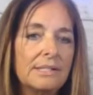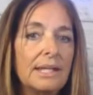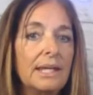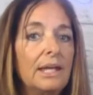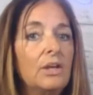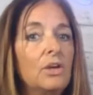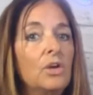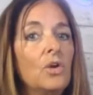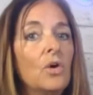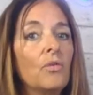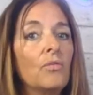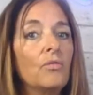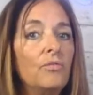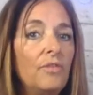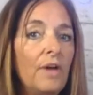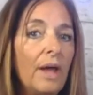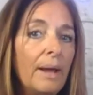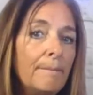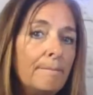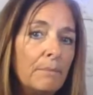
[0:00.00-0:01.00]
in
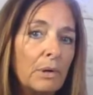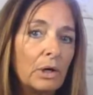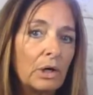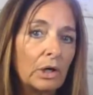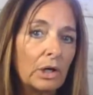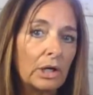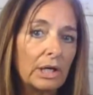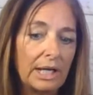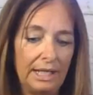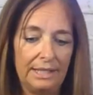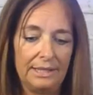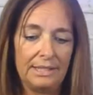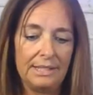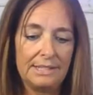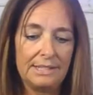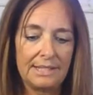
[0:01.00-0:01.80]
November, in the